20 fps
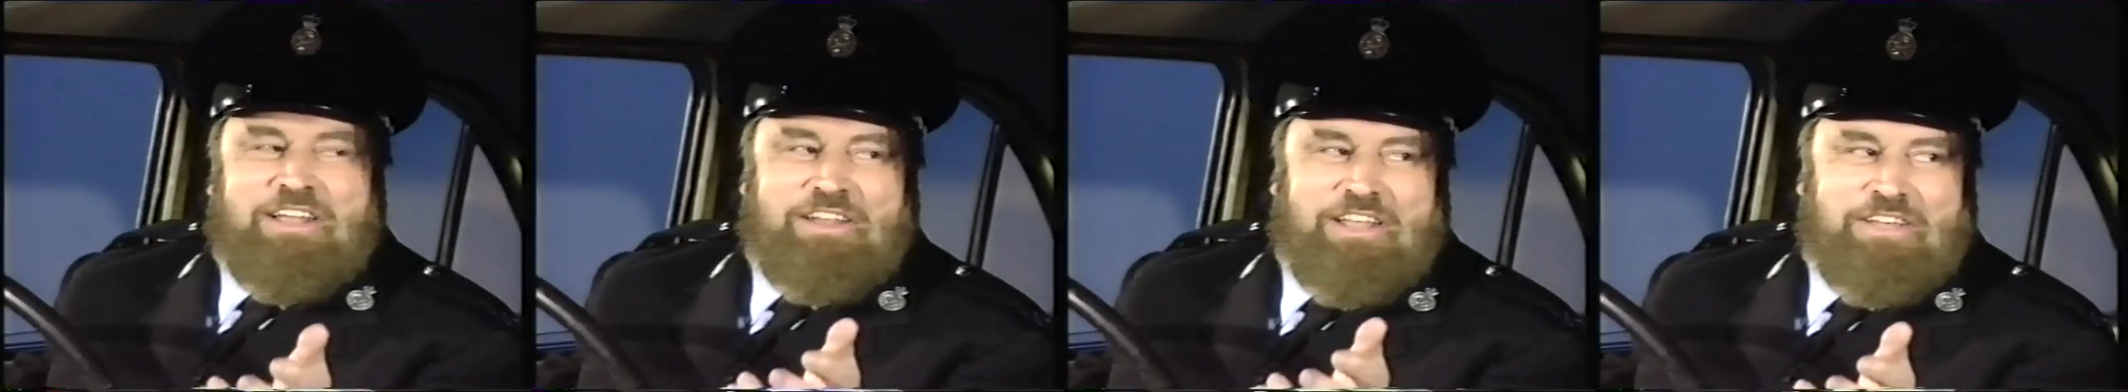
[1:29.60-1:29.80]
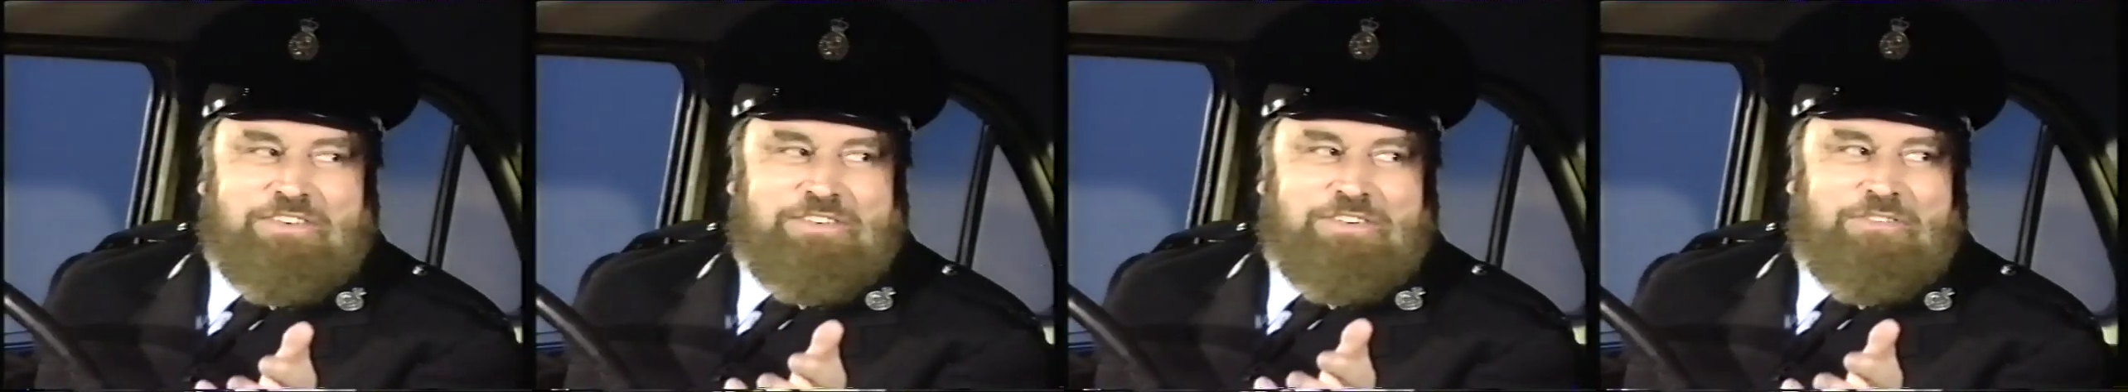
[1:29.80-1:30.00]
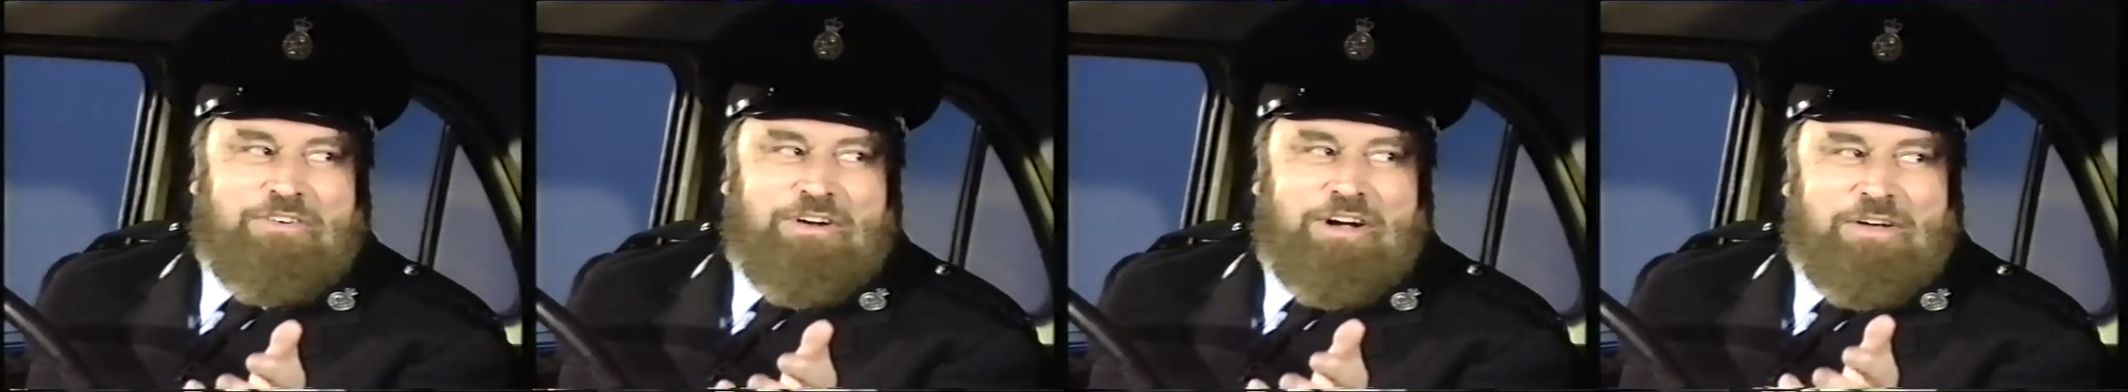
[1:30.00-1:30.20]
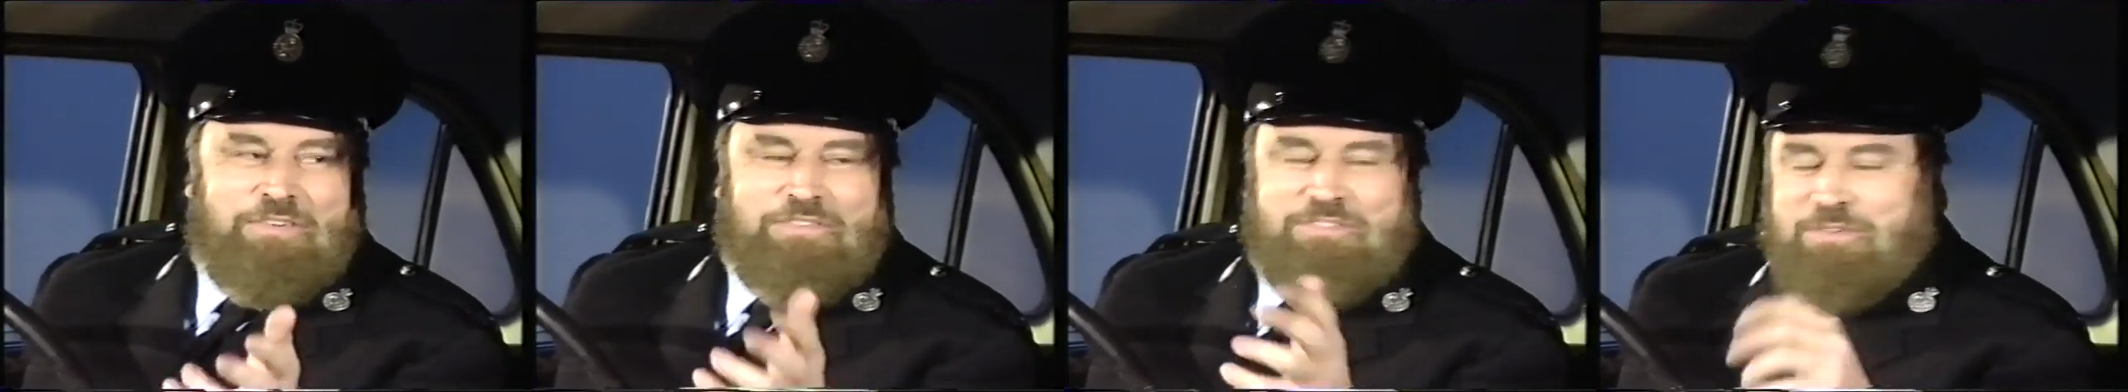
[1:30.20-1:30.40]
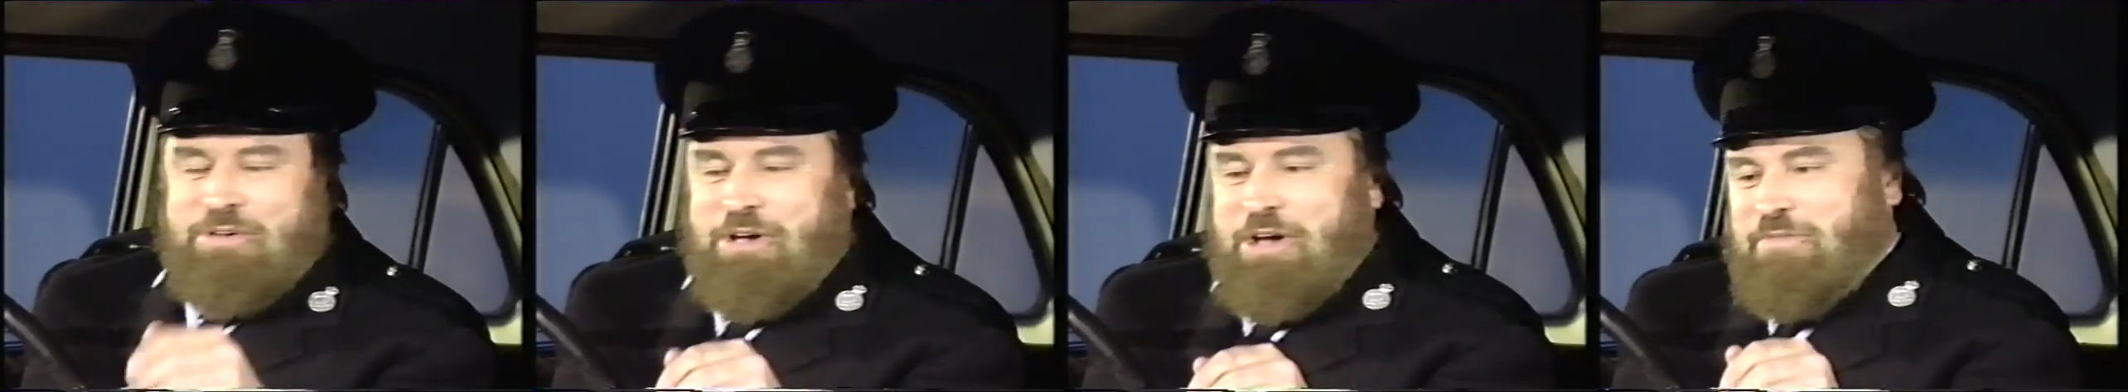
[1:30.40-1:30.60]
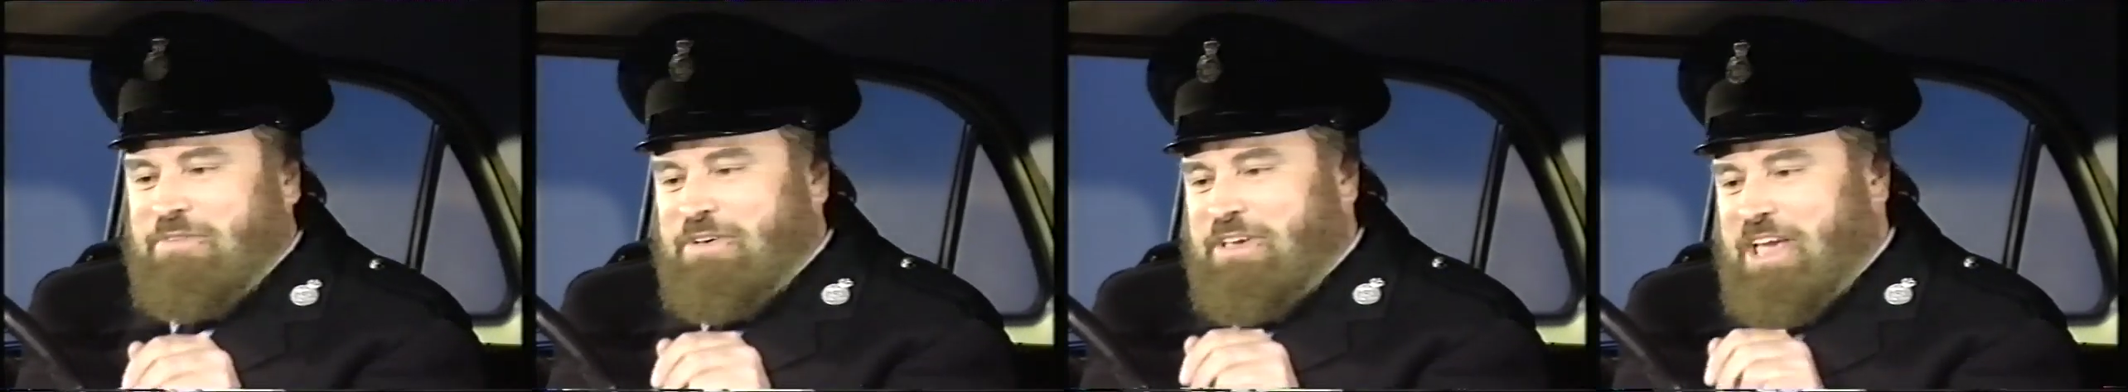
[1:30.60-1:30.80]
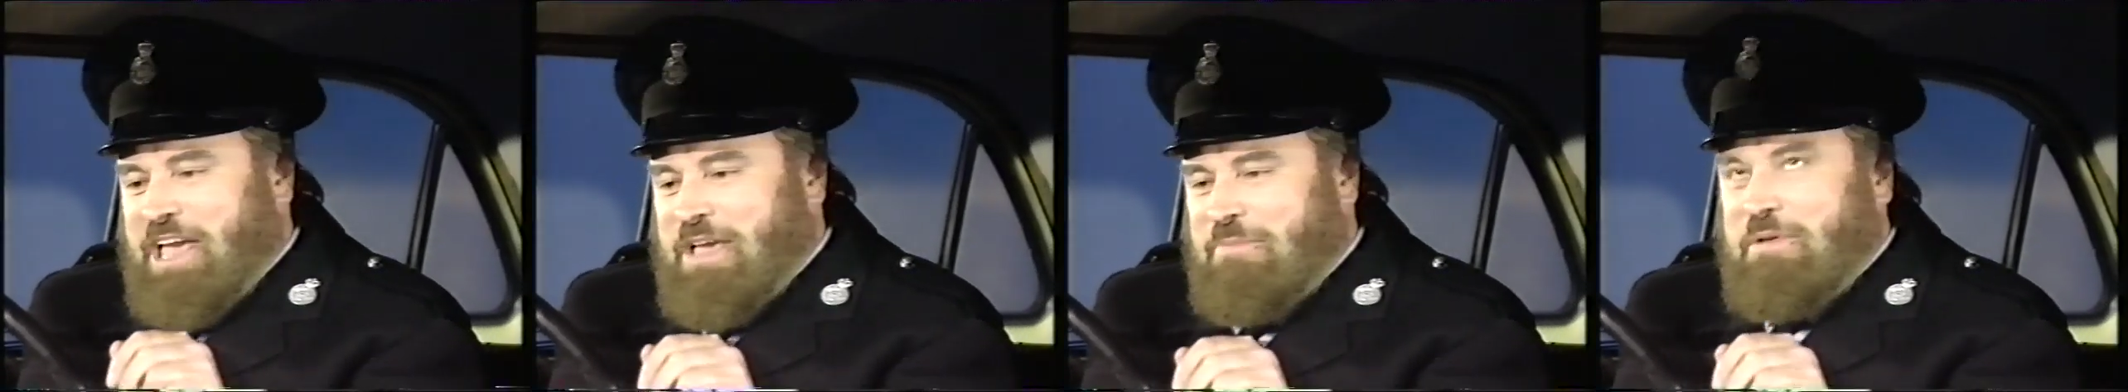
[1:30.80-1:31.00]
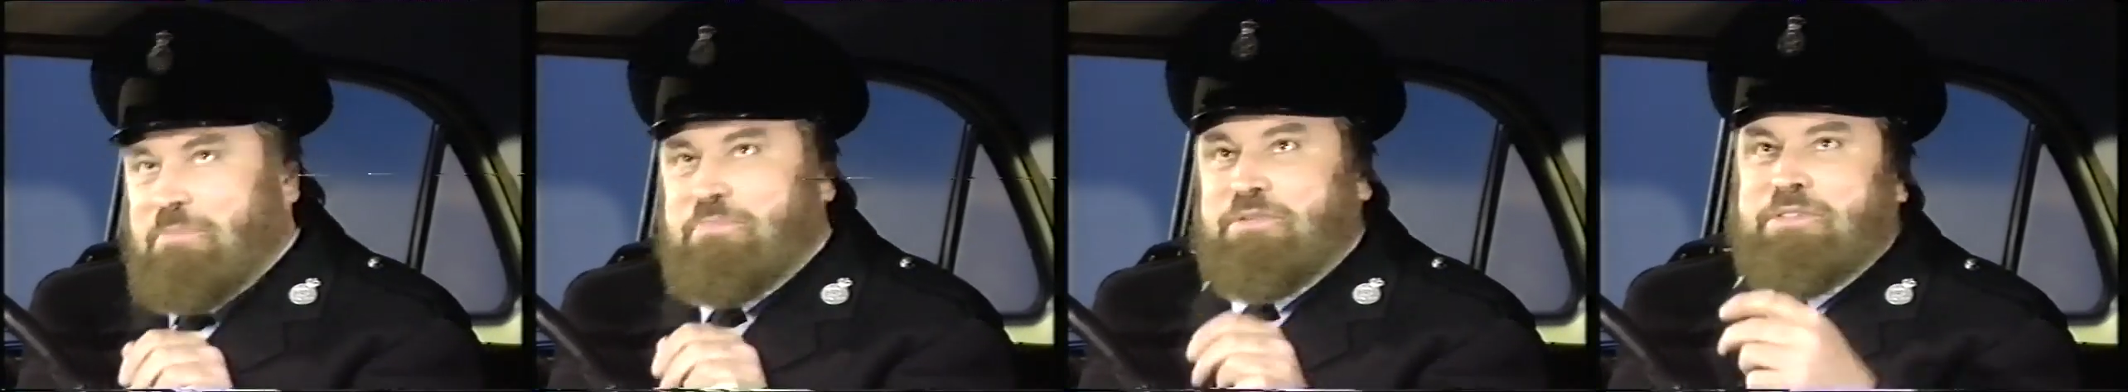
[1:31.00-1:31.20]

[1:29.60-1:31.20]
I learned to drive, so I overcame it.